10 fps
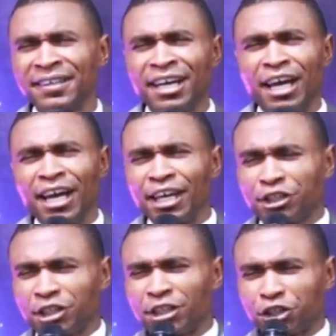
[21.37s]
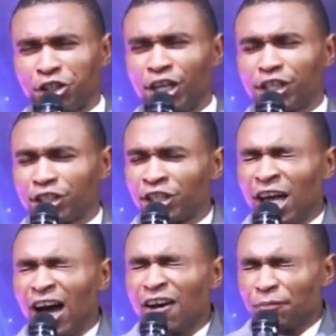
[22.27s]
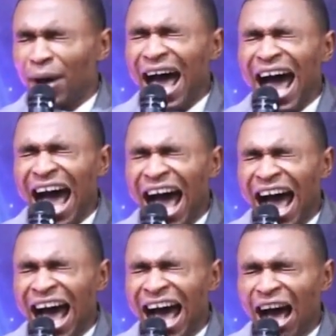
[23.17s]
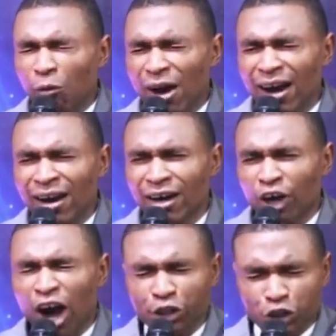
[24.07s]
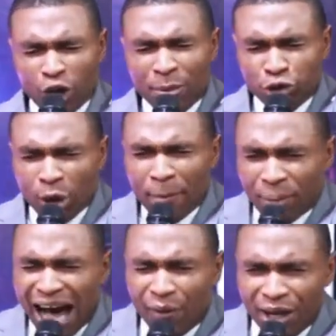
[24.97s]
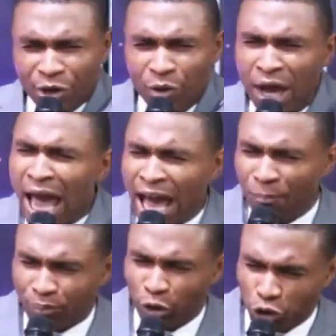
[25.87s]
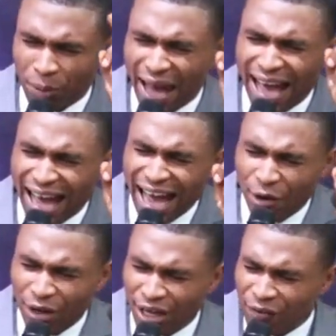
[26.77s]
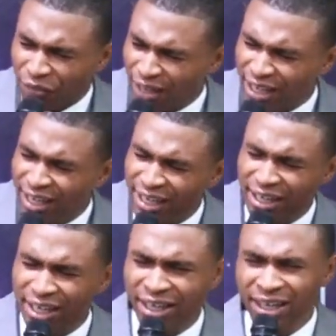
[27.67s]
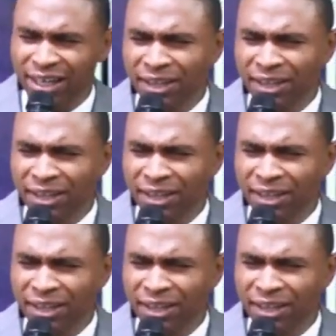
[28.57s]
It's a season of power. God is coming to empower you and prosperity.